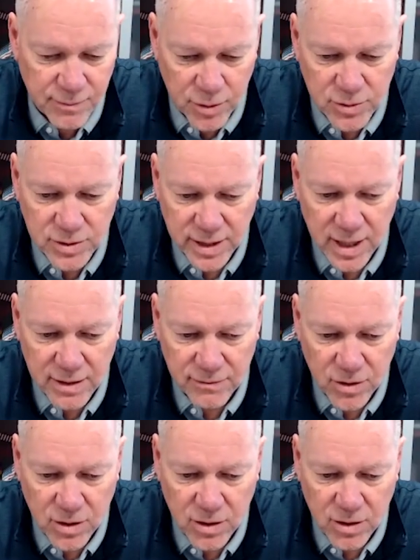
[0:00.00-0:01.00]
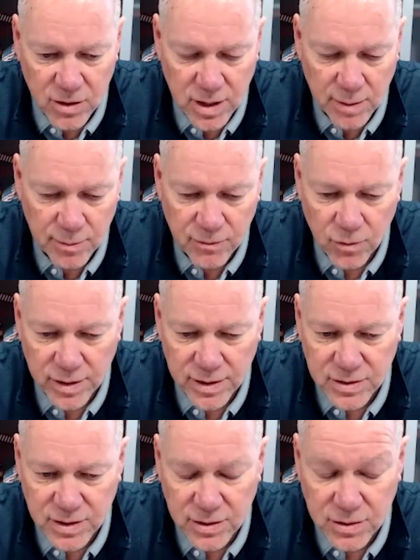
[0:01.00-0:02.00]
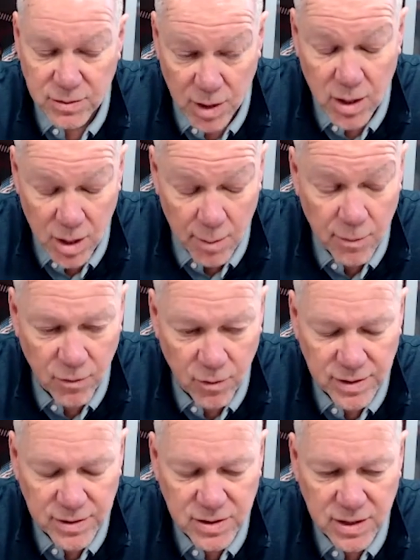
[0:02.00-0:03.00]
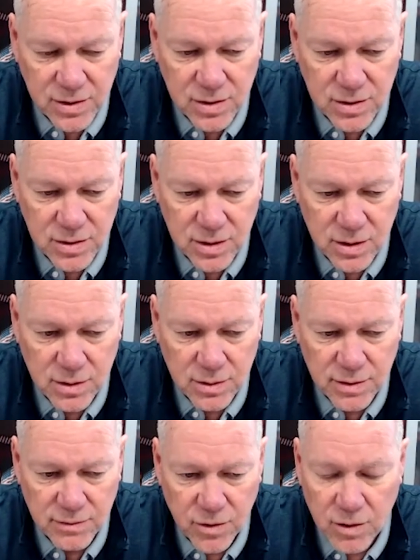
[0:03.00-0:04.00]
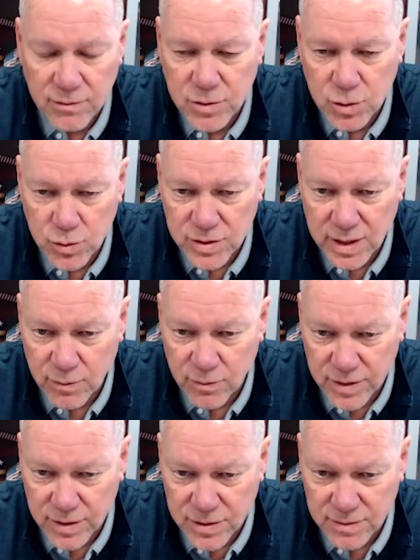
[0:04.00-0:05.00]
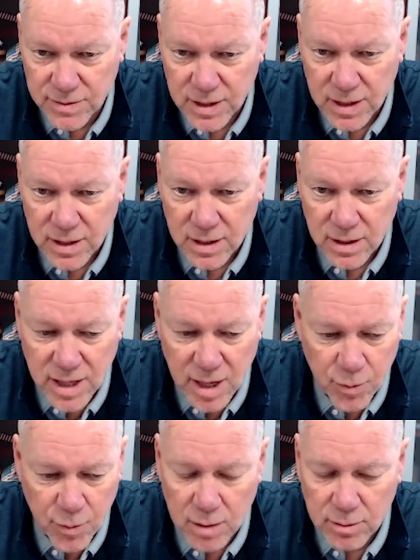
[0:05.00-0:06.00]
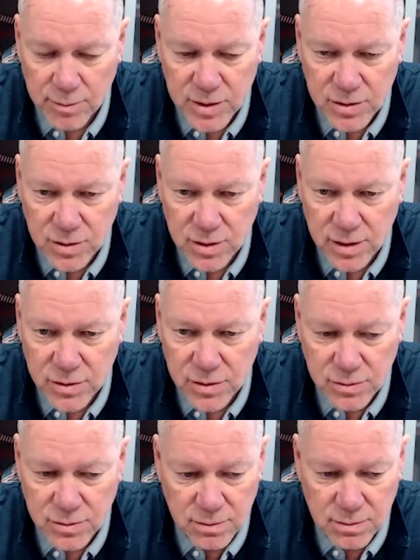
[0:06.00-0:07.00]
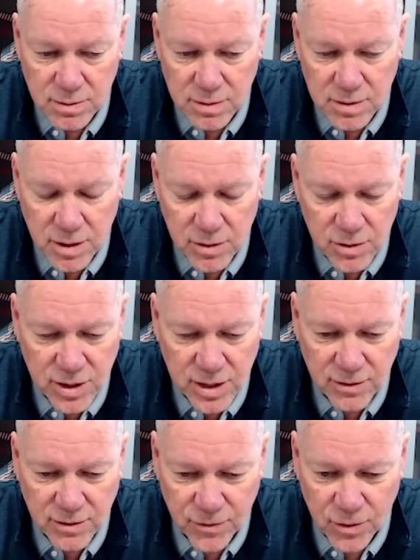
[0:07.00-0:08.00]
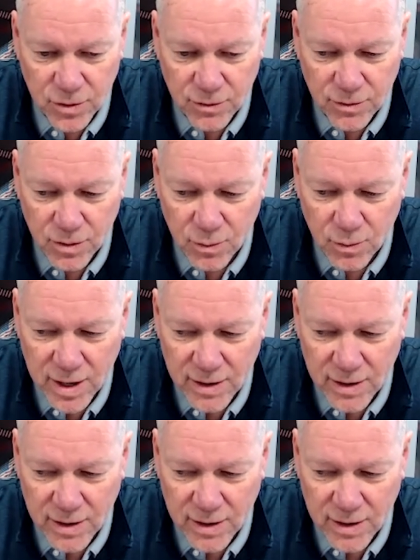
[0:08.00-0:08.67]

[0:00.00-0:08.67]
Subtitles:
personally gotten involved with a couple of organizations, a number of organizations that are involved in suicide prevention. That problem is, you think the further away